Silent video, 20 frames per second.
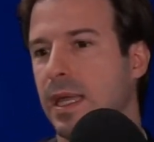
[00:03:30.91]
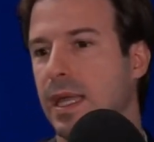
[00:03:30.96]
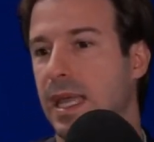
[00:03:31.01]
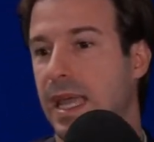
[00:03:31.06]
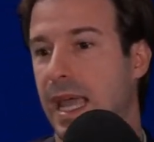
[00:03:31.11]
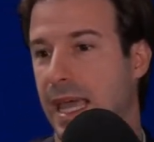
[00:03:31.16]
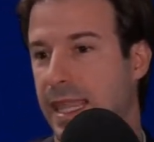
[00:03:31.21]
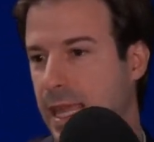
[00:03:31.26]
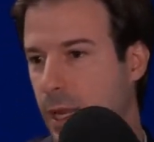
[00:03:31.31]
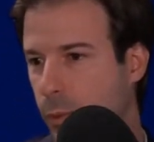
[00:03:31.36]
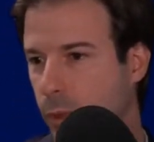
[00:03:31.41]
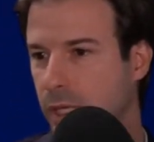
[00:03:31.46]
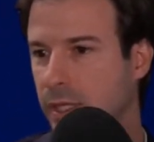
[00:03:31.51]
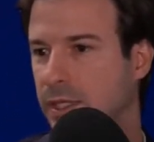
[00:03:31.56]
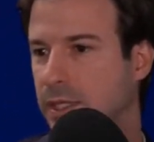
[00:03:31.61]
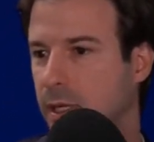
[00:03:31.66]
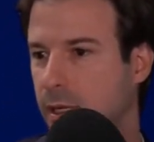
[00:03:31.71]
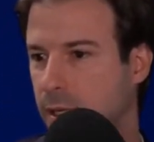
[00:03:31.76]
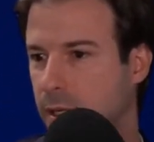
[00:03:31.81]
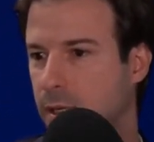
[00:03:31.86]
And then we
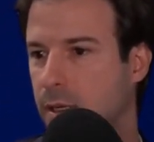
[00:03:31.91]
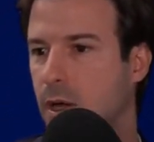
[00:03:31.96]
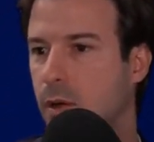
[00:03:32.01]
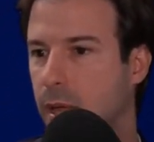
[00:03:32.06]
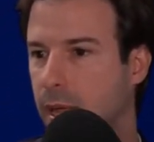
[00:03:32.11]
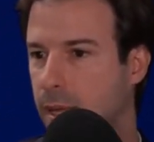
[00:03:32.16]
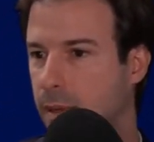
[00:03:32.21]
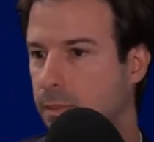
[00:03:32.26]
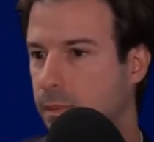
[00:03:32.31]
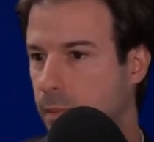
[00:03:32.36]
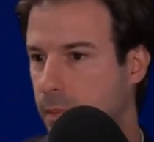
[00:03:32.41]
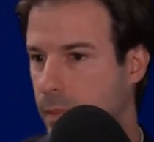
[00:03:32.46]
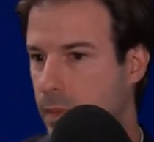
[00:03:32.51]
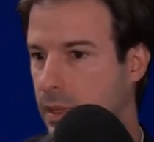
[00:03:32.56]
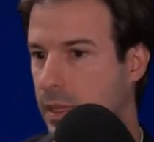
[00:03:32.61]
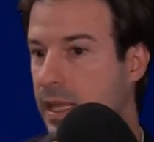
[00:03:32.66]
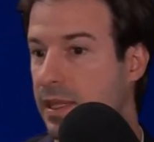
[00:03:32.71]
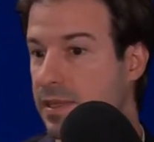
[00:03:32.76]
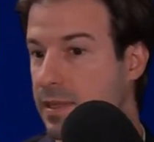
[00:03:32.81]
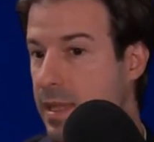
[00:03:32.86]
saw, okay,
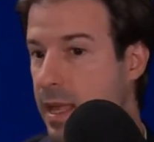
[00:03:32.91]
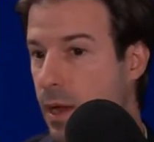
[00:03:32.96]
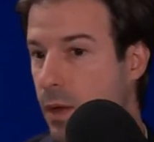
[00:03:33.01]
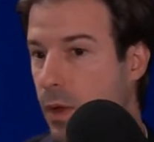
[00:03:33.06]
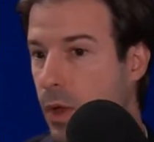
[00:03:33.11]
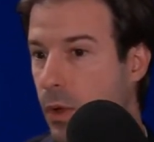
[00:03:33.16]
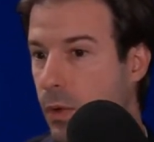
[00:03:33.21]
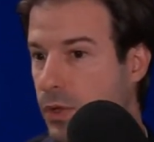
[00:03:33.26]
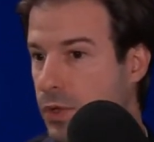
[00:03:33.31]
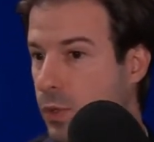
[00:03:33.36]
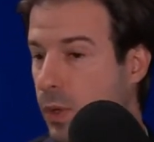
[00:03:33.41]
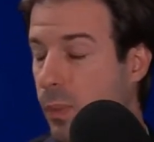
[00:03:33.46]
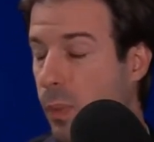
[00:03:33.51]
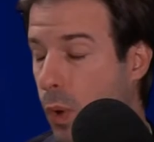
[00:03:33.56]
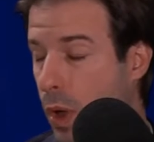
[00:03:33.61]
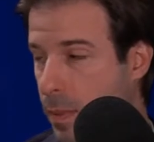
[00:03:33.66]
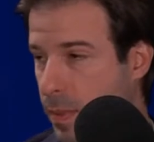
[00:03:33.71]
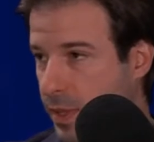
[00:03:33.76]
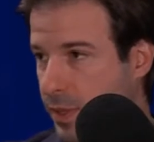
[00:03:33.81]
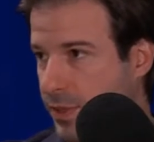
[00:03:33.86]
let's now go to
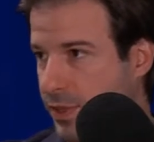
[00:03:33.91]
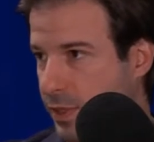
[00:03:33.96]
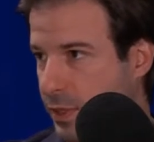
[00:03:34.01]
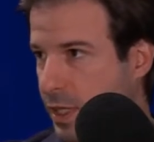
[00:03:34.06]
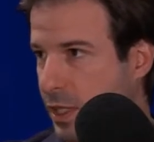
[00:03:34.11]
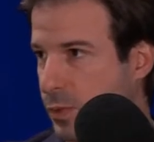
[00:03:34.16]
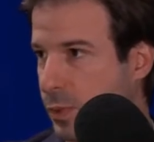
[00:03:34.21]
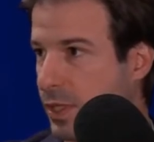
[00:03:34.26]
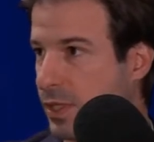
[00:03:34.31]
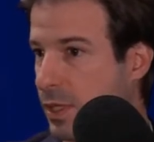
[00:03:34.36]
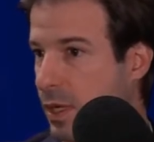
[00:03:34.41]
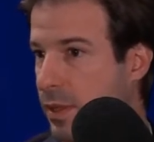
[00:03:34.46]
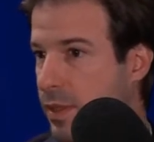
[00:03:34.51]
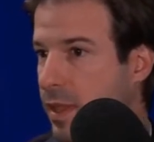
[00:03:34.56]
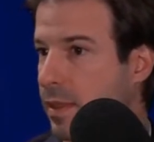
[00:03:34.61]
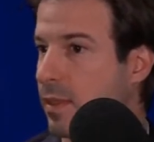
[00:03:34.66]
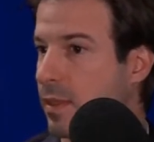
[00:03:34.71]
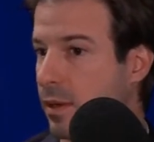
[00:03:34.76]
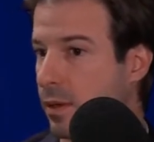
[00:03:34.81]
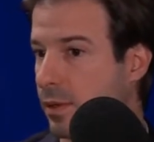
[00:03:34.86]
appointments, because we saw that
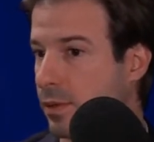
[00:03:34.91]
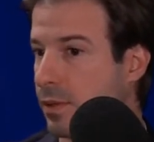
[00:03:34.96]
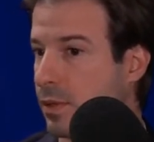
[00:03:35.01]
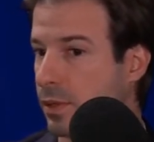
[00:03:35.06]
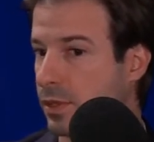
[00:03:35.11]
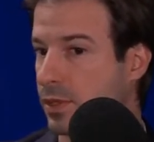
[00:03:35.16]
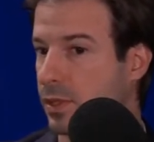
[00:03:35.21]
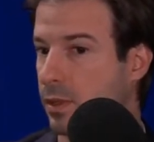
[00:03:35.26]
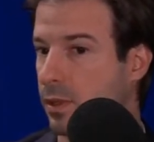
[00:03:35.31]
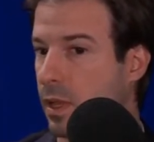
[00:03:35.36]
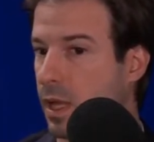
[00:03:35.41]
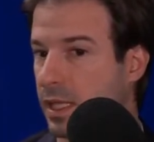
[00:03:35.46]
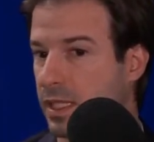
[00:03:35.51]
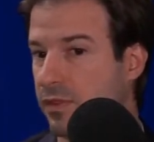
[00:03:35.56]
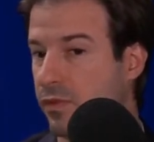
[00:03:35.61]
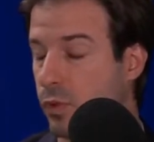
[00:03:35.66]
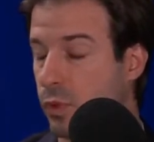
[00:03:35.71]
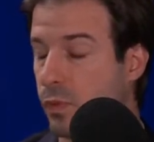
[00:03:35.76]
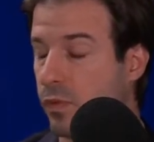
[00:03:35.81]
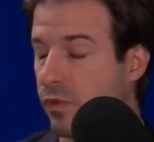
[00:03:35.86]
there's lots of
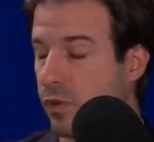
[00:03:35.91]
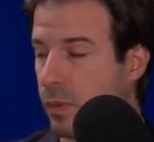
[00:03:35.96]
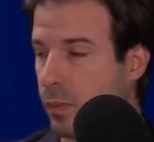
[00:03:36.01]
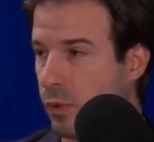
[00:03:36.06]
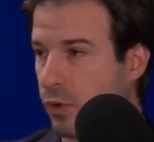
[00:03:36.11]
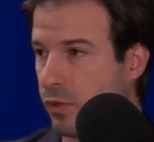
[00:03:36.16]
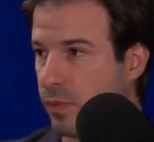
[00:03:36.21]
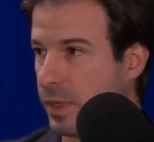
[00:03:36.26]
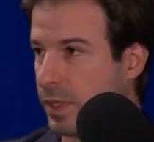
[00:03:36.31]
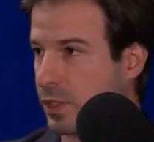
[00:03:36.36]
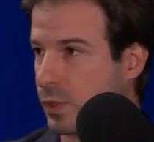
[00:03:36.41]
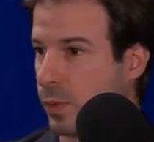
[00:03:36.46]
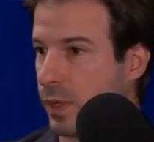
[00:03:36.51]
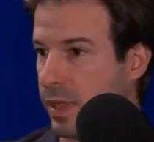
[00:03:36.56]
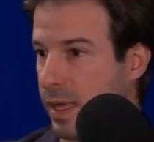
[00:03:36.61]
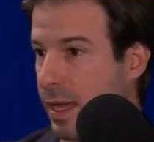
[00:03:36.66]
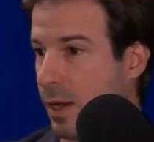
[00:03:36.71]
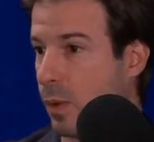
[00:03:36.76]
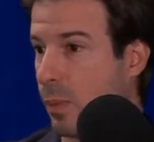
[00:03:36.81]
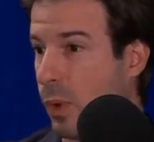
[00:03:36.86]
room for improvements with
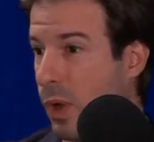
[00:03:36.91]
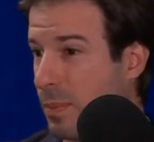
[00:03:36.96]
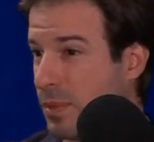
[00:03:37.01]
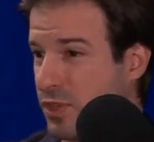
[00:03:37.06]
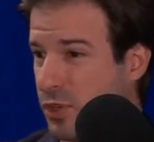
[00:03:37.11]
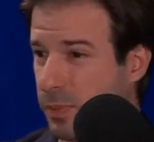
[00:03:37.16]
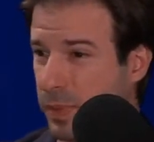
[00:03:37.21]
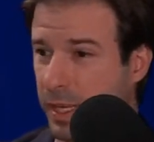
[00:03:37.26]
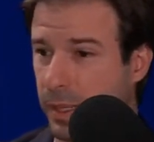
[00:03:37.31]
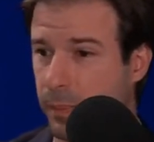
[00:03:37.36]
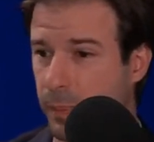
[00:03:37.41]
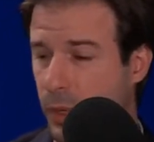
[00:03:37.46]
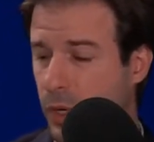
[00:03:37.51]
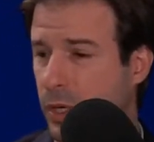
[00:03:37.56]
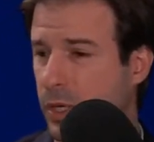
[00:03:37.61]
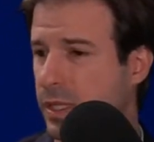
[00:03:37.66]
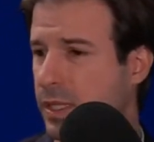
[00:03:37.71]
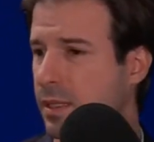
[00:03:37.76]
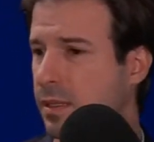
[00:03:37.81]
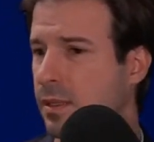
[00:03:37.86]
how appointments are being
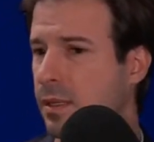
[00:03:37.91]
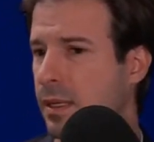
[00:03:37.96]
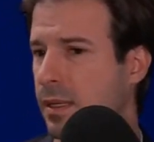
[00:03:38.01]
booked and